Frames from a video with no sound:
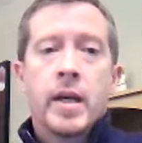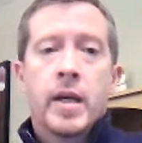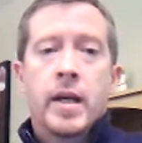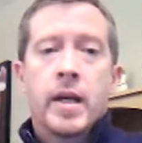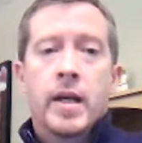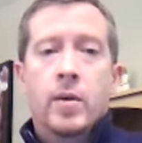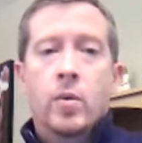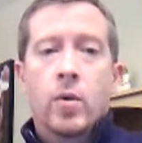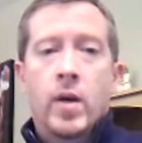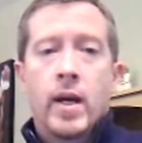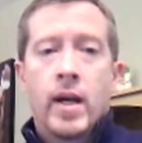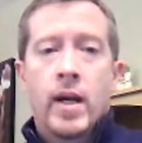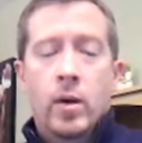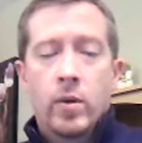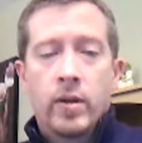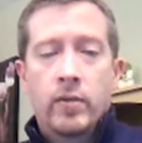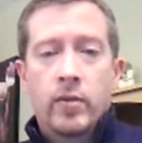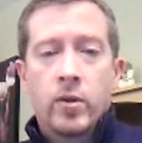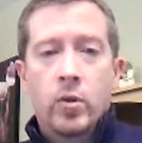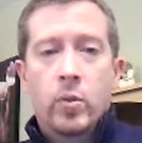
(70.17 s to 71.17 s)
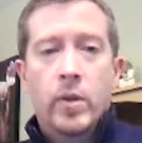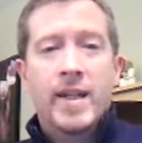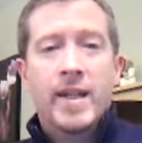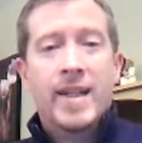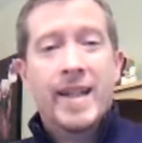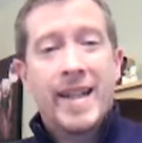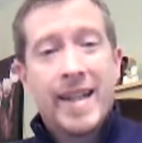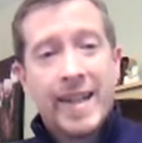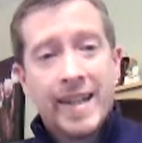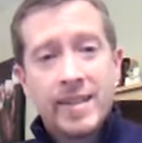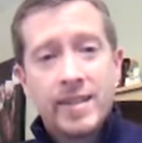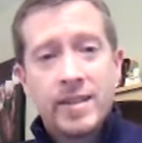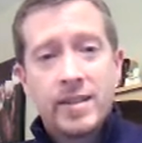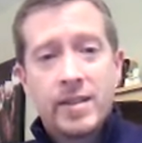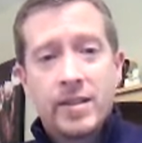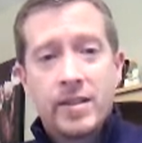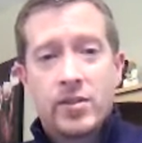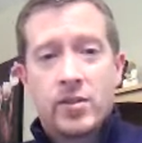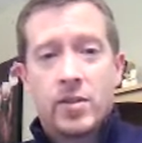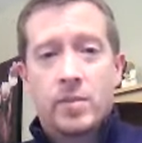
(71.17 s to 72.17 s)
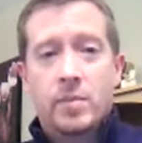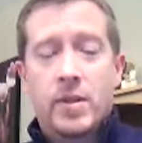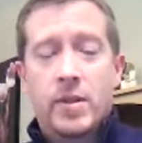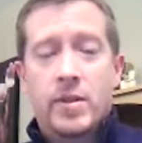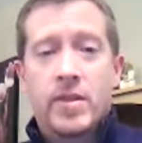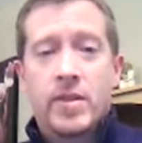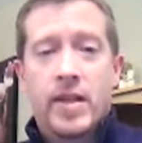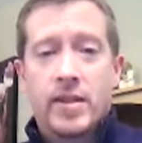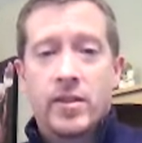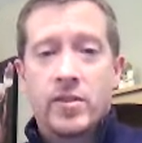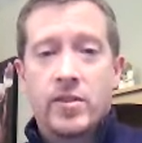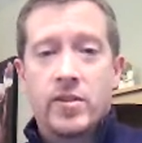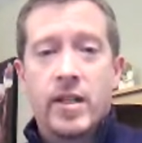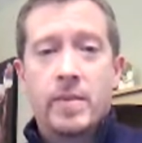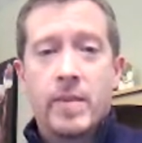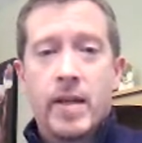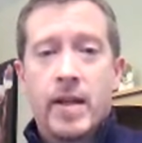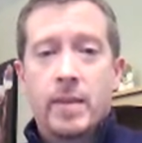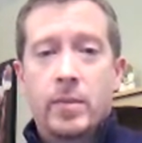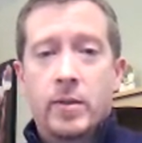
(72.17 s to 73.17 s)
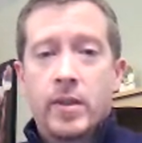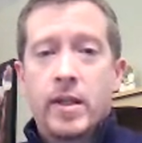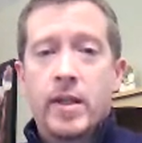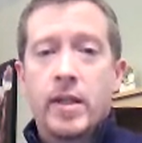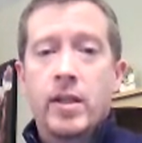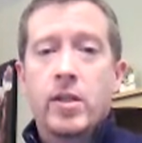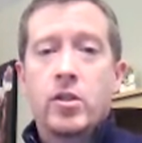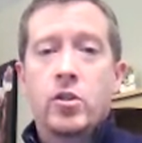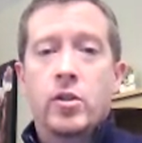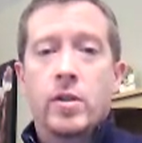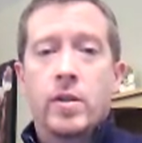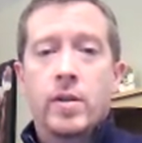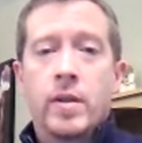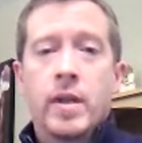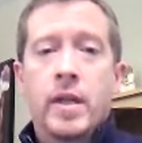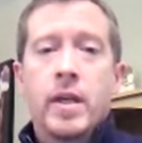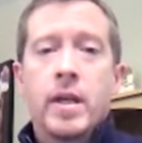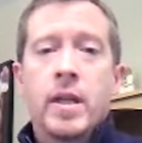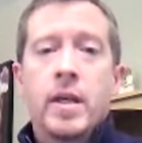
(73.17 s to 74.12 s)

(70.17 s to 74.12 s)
However, when an entity submits that same application,